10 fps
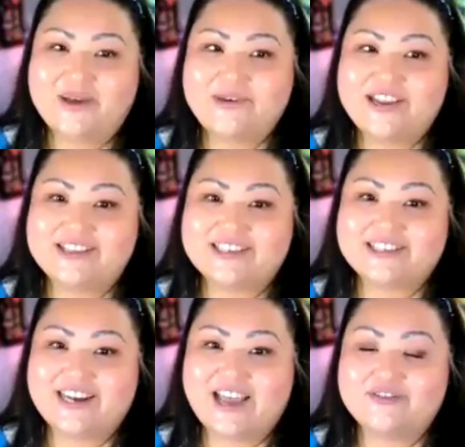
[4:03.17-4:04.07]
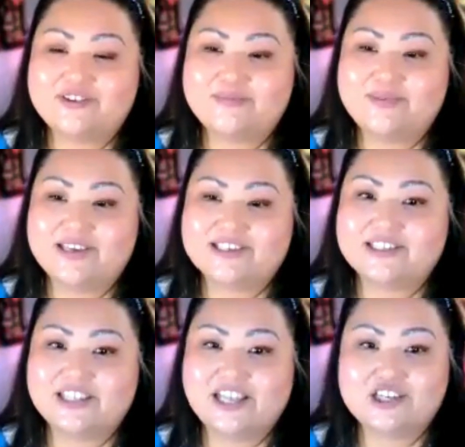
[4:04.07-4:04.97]
But it doesn't have to be
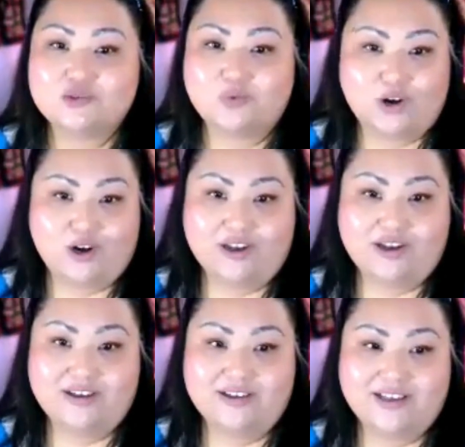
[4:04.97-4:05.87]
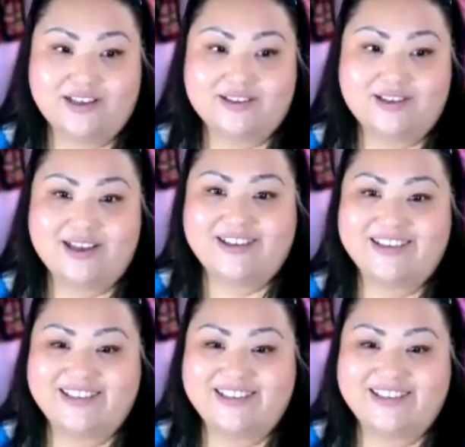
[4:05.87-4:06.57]
sludge work. That's what,